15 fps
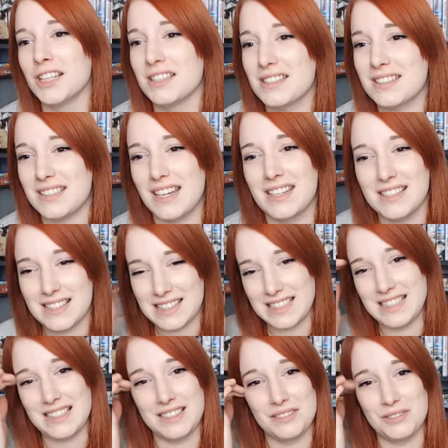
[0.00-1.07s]
the second
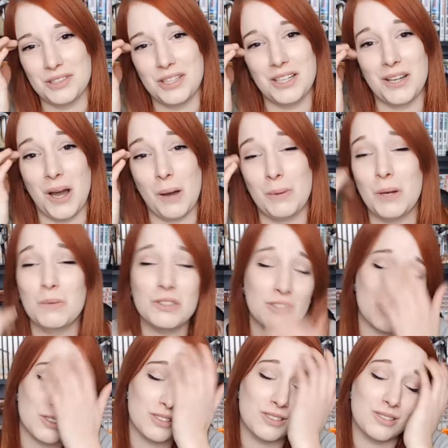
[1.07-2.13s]
season of Noragami. It was
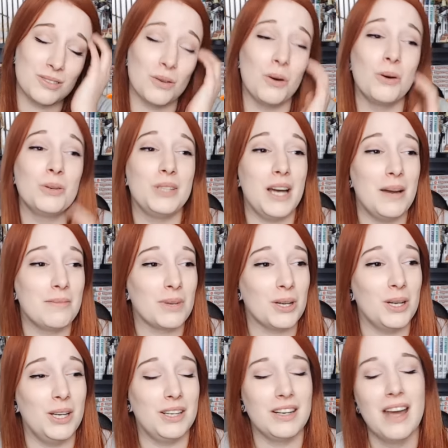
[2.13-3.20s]
just so damn
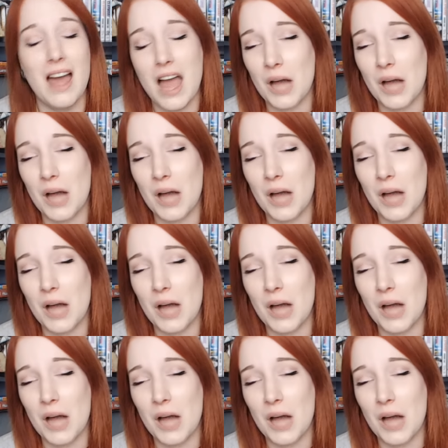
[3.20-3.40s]
good.